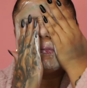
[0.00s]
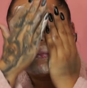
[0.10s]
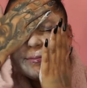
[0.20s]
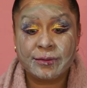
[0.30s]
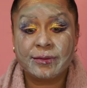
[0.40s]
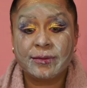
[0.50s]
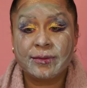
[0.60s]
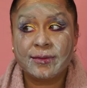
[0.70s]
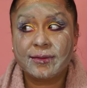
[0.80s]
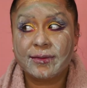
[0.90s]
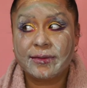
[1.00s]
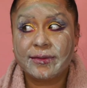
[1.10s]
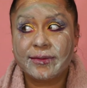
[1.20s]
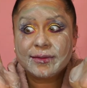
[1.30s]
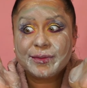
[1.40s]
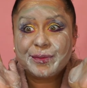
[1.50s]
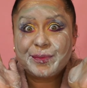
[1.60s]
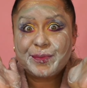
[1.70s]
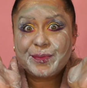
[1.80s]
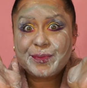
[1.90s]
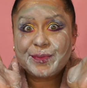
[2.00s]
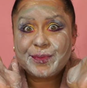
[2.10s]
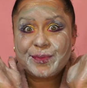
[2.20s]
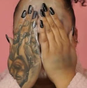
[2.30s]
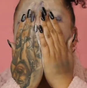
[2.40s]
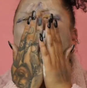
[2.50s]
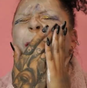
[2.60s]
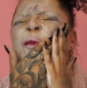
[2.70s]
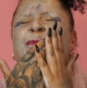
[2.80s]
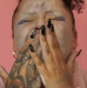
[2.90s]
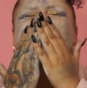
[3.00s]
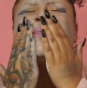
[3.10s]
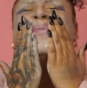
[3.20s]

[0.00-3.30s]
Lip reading: No one is speaking in this clip.